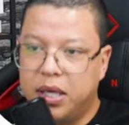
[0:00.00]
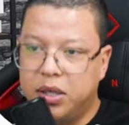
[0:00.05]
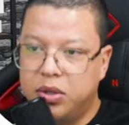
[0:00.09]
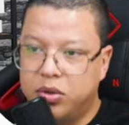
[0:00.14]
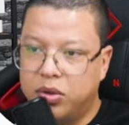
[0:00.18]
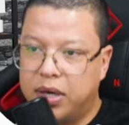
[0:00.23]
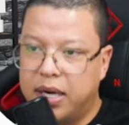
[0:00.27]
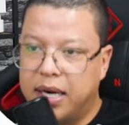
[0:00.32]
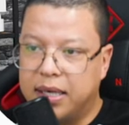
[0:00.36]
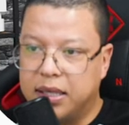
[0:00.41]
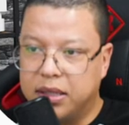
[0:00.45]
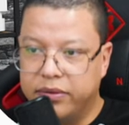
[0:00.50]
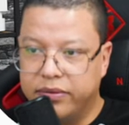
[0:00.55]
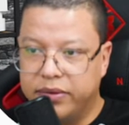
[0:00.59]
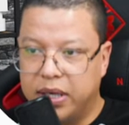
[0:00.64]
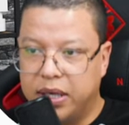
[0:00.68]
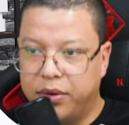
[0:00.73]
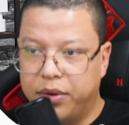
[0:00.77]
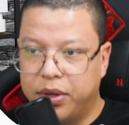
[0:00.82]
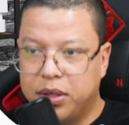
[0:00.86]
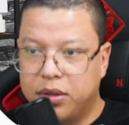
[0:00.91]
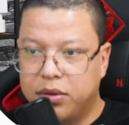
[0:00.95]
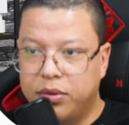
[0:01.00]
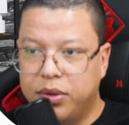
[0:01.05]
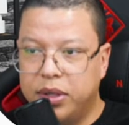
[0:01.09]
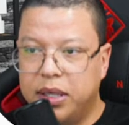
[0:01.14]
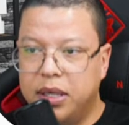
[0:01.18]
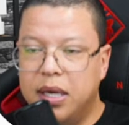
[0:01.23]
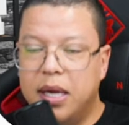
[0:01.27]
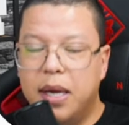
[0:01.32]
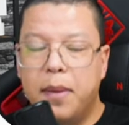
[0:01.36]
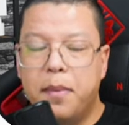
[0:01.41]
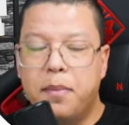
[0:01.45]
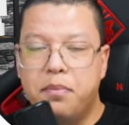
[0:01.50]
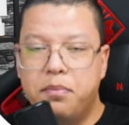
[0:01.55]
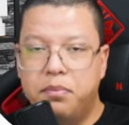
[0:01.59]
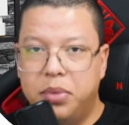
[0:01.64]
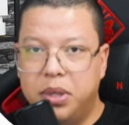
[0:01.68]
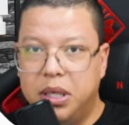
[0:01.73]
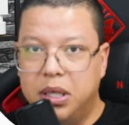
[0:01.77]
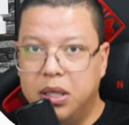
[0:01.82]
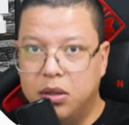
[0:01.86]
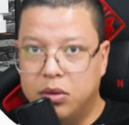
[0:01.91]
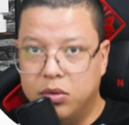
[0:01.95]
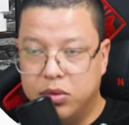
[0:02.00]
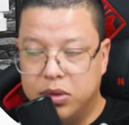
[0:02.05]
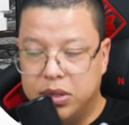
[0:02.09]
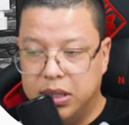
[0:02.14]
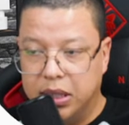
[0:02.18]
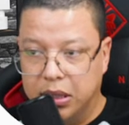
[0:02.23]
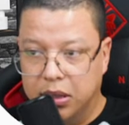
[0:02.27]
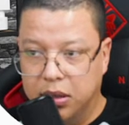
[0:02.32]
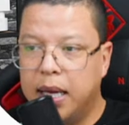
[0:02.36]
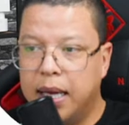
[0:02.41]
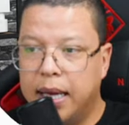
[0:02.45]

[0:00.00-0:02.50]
Azure Active Directory B2C.